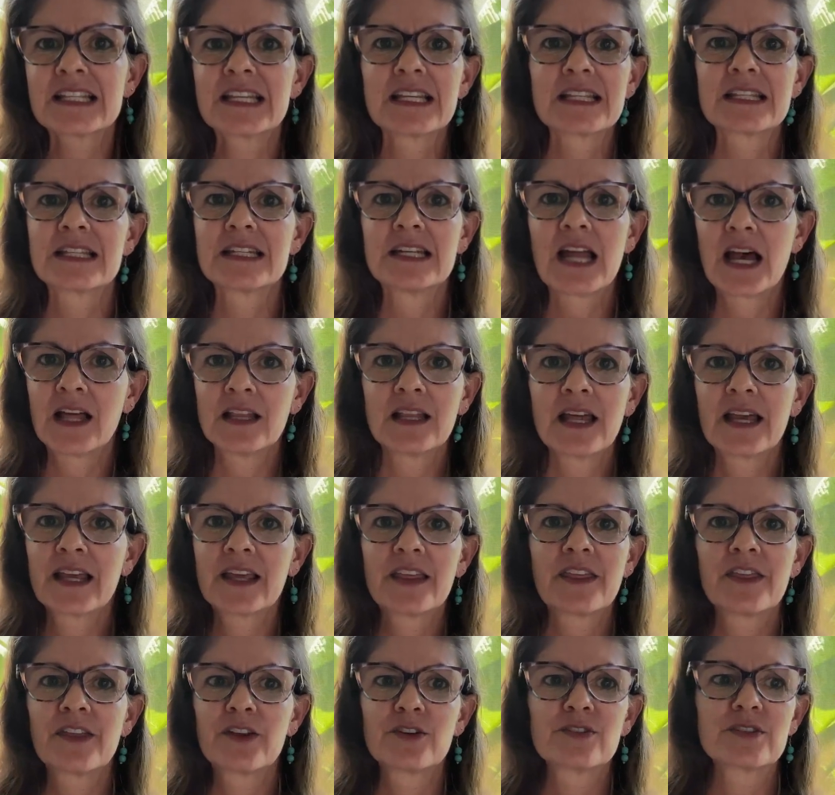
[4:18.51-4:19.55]
It's not like
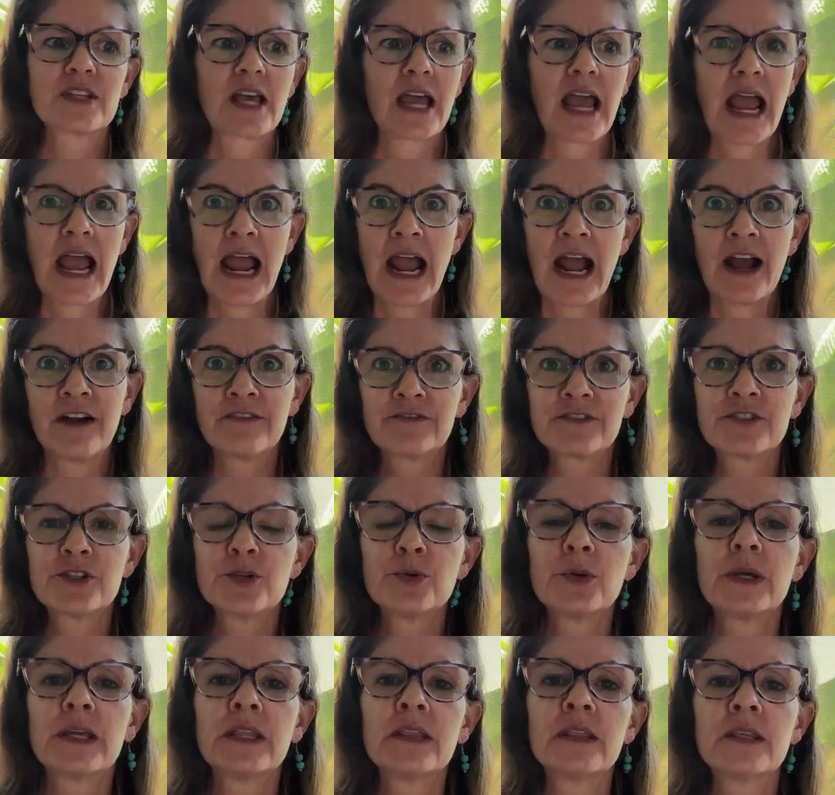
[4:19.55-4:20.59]
there's a have to
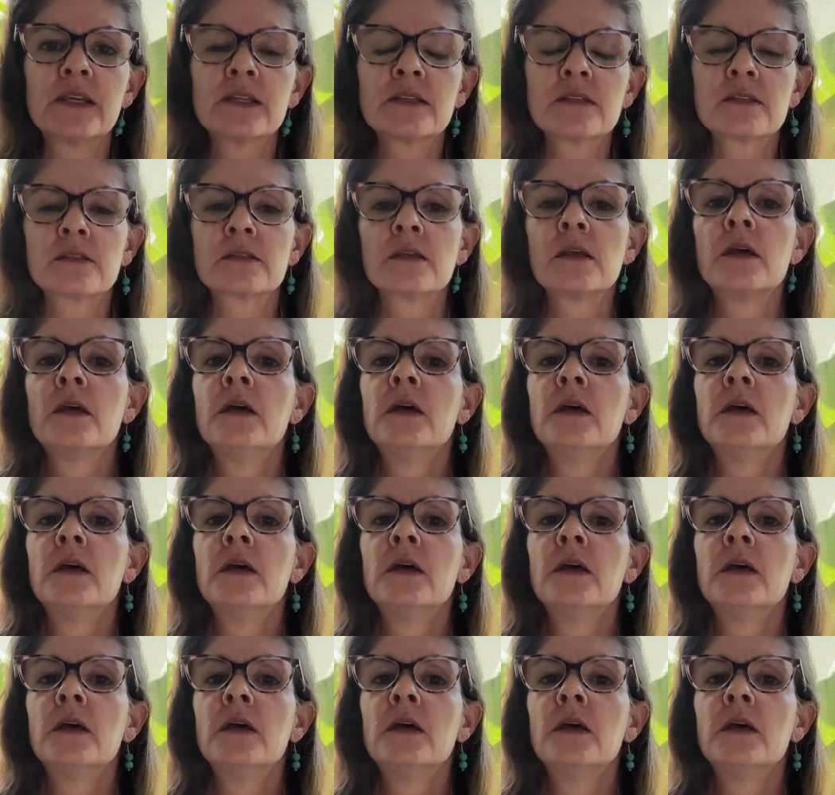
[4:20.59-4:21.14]
in this,